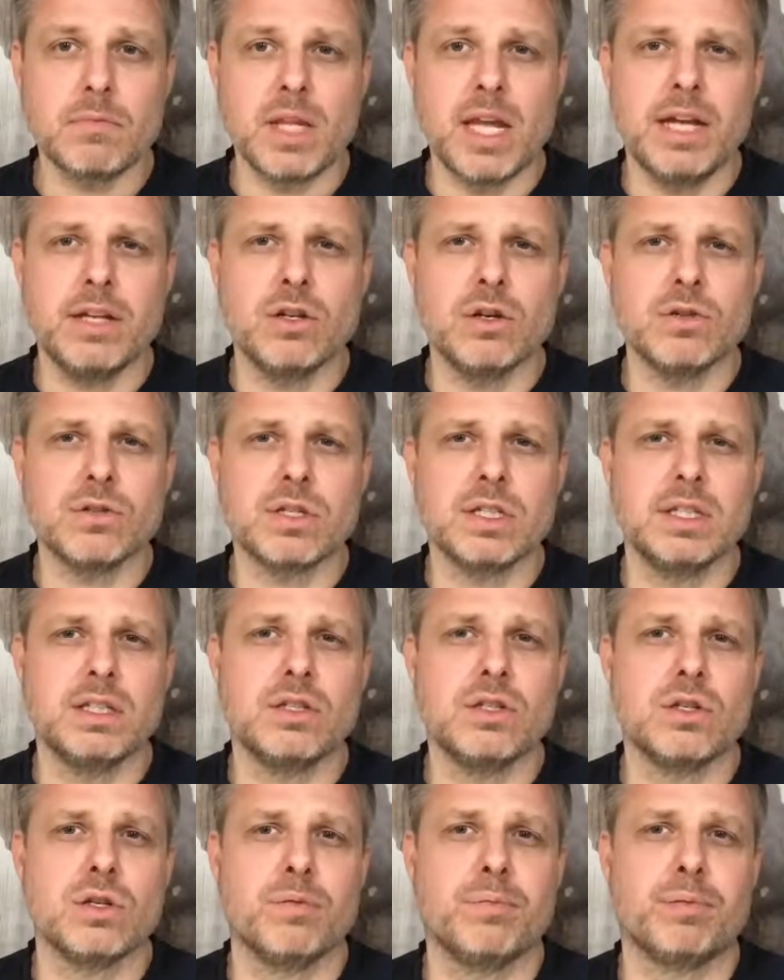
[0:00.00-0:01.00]
And you also need
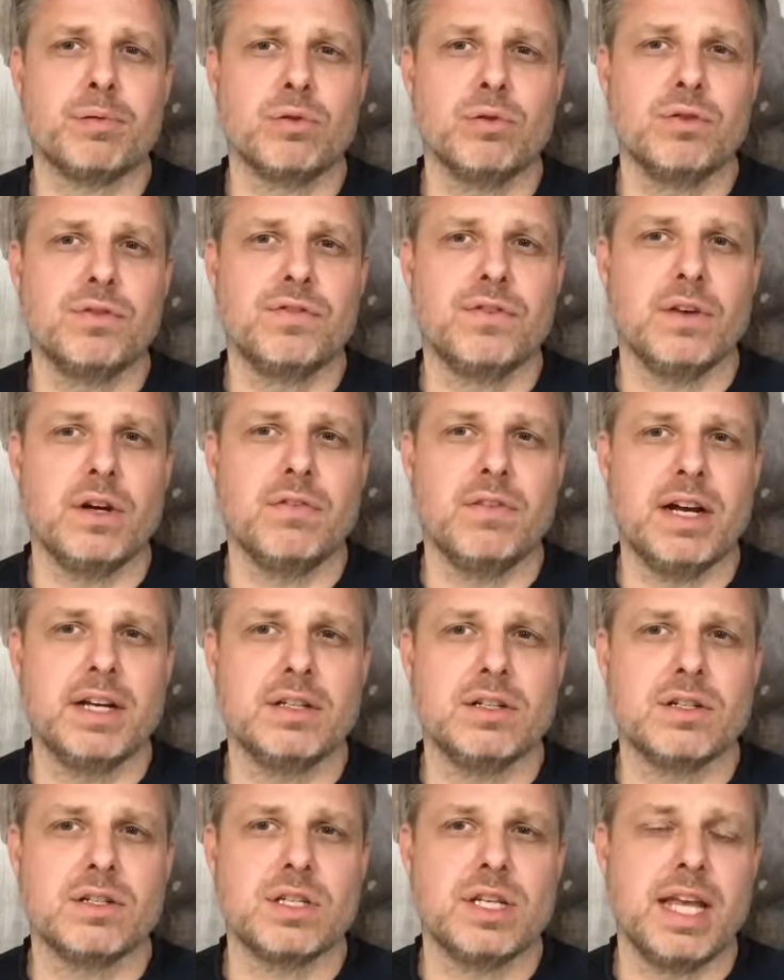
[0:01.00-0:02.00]
to show proof of
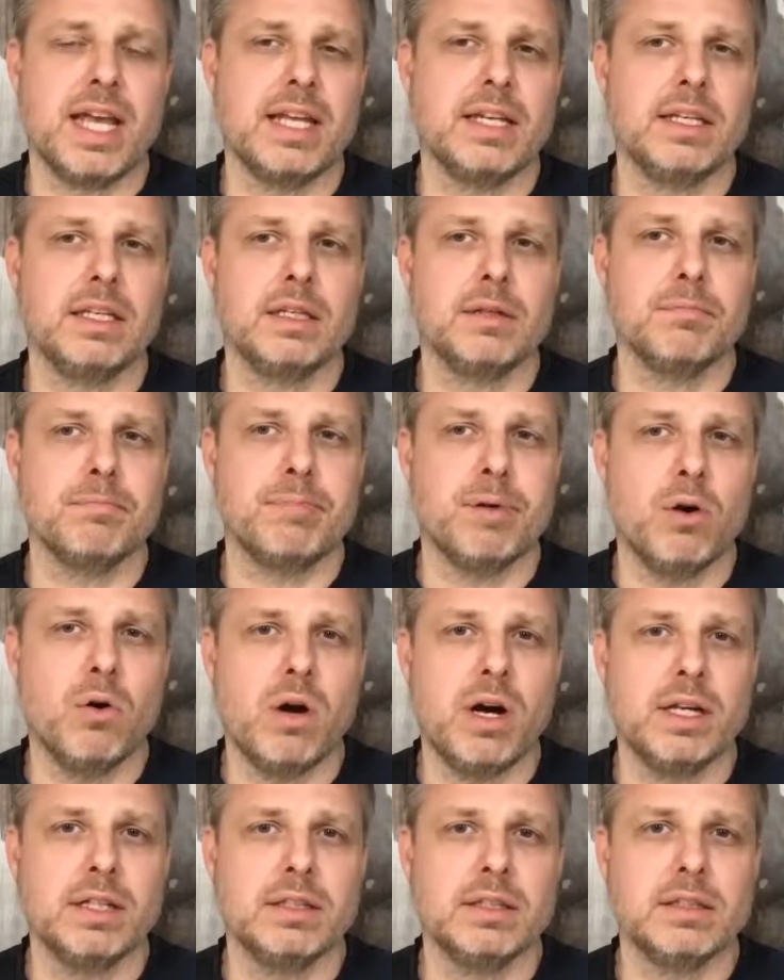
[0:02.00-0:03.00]
understanding bow
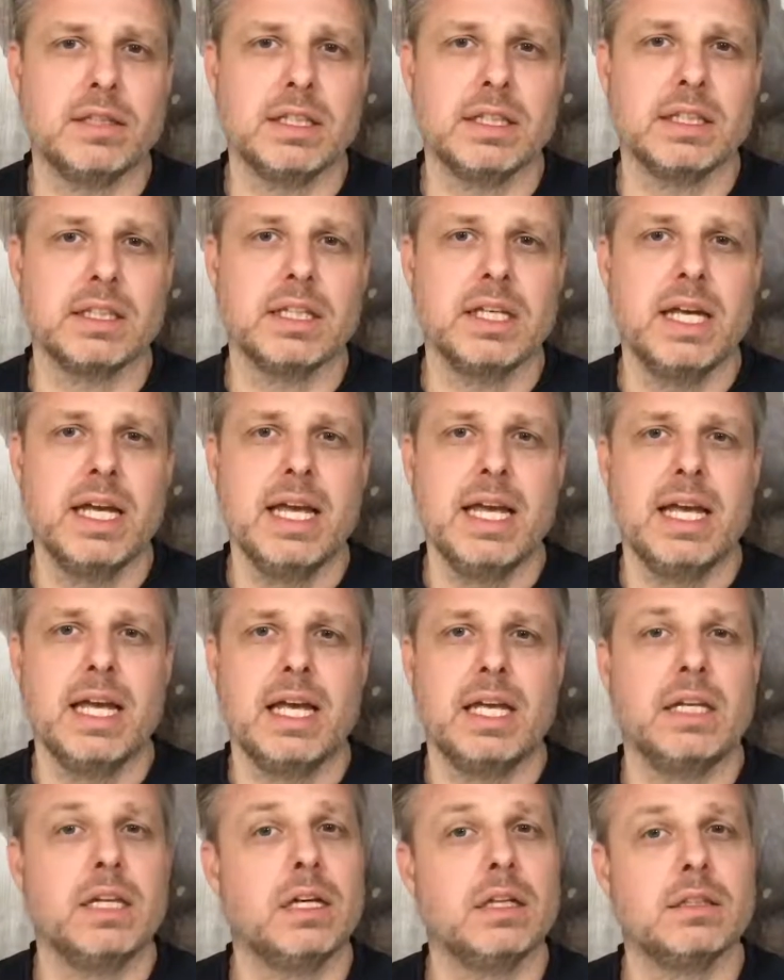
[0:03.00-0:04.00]
hunting
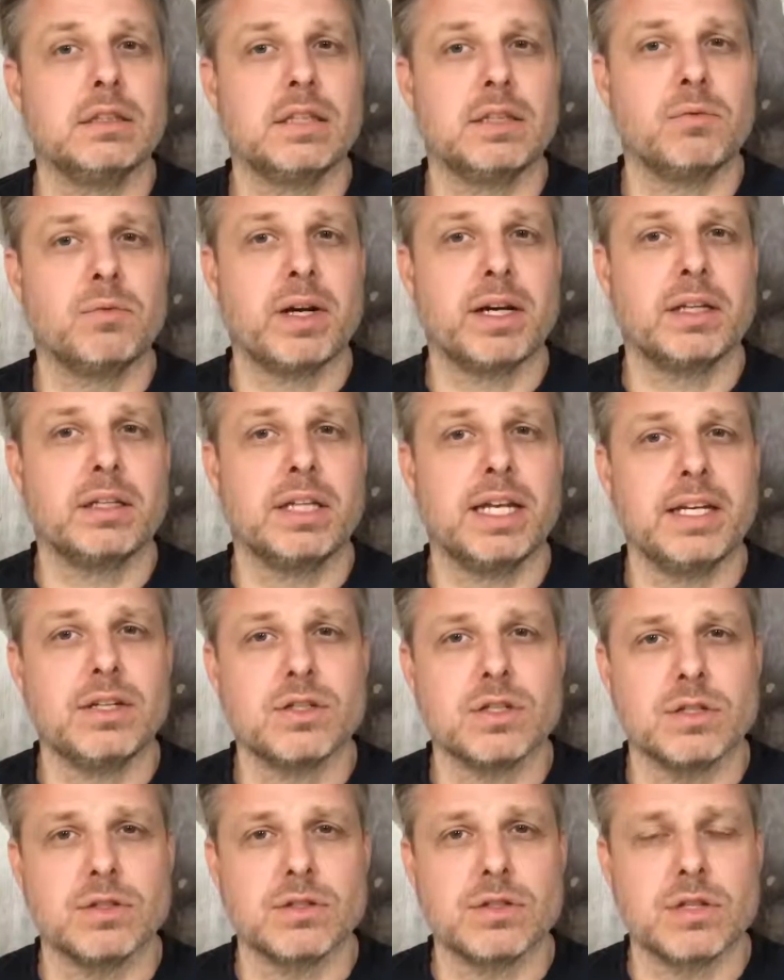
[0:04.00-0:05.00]
and hunting
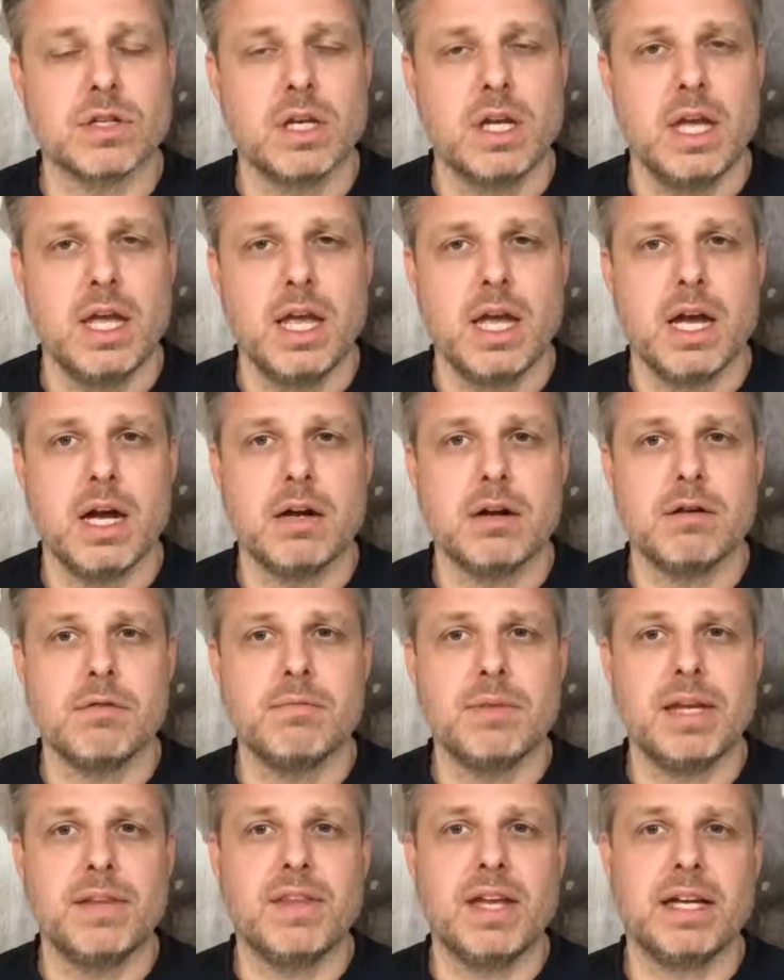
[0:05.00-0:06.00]
regulations.
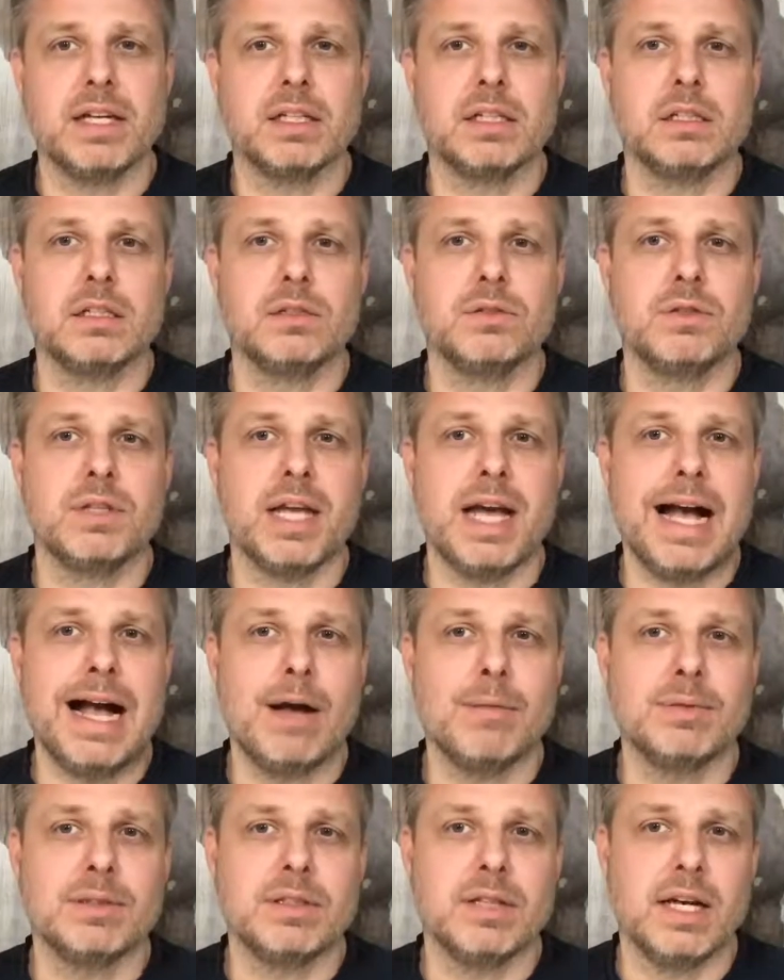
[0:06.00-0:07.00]
And that include the
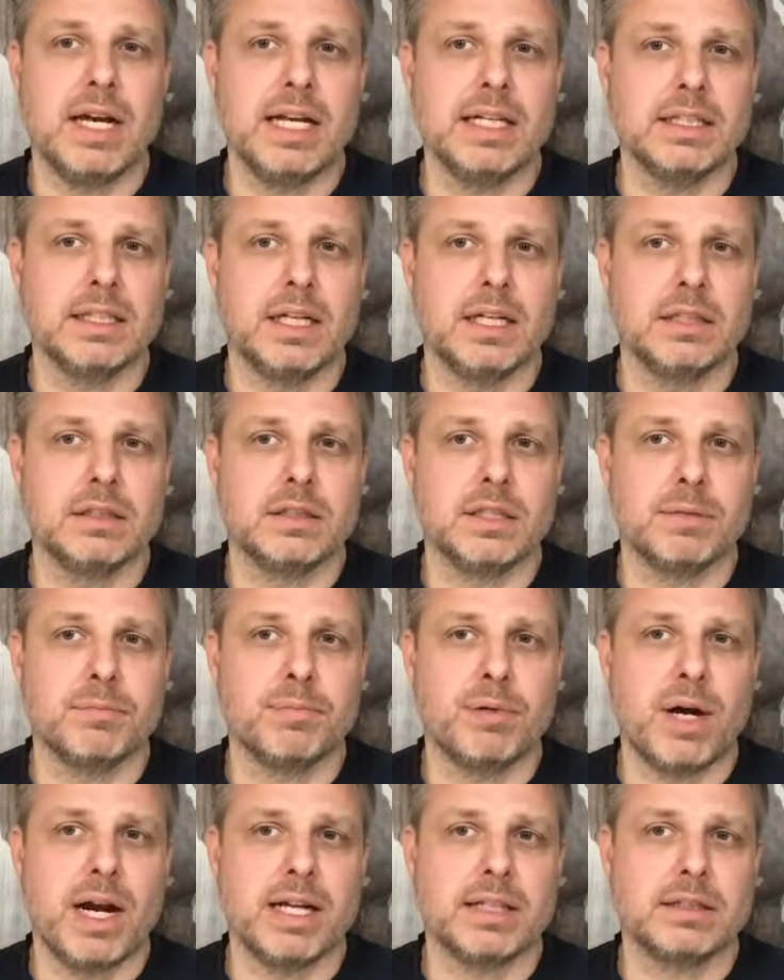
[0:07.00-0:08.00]
habitat and hunting
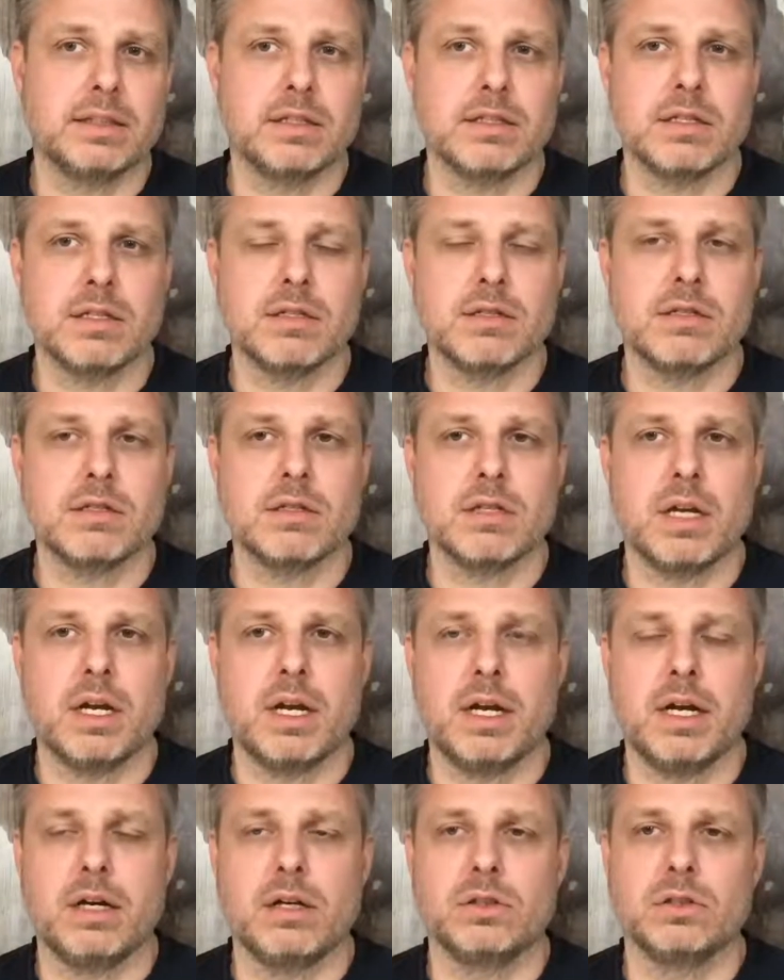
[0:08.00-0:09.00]
practices
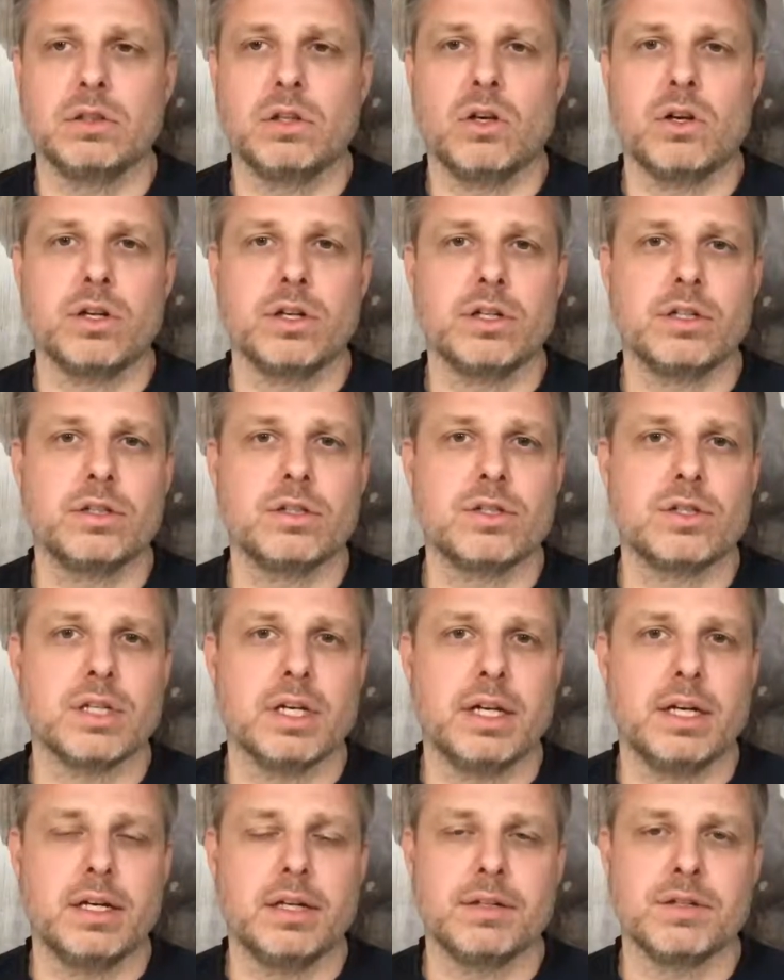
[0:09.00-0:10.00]
on large,
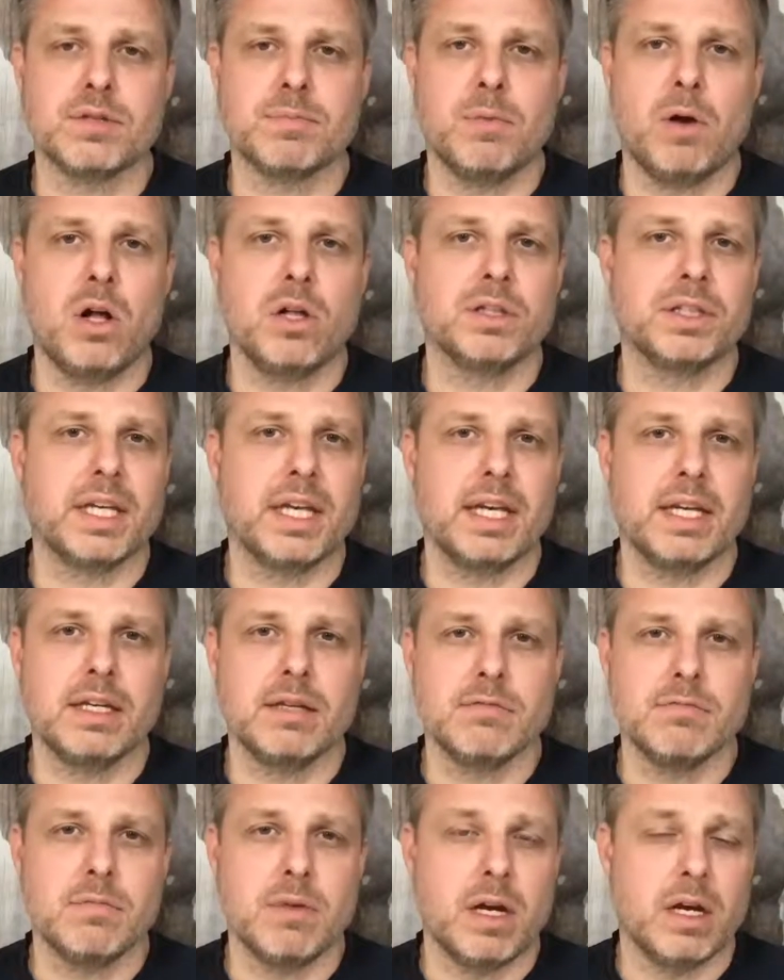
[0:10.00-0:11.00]
small
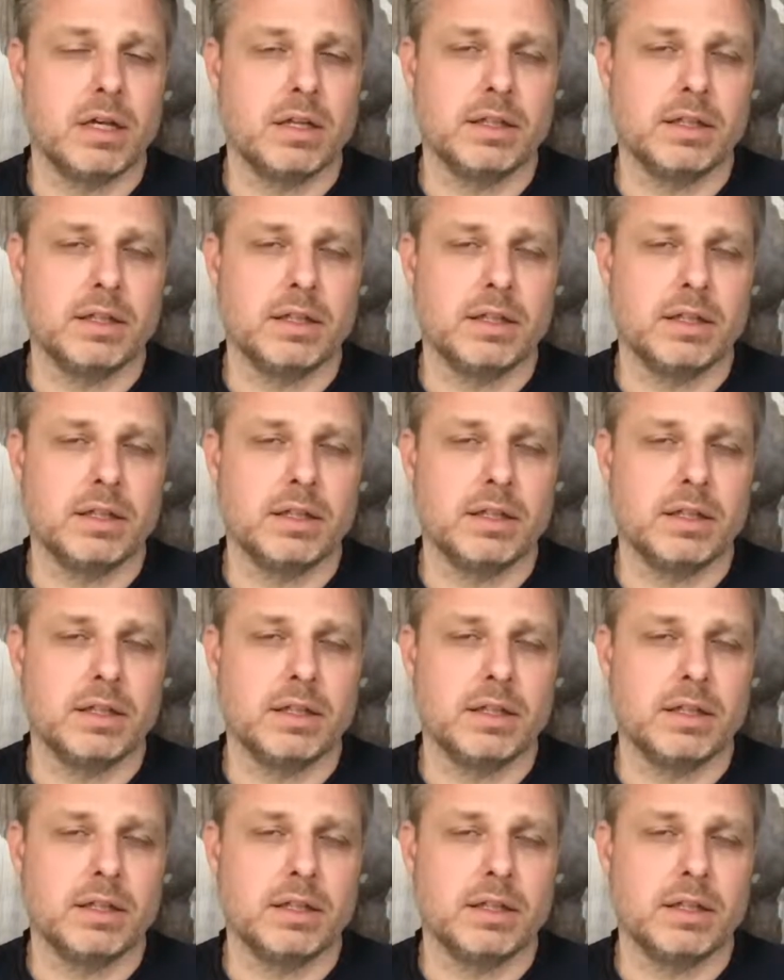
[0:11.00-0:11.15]
game,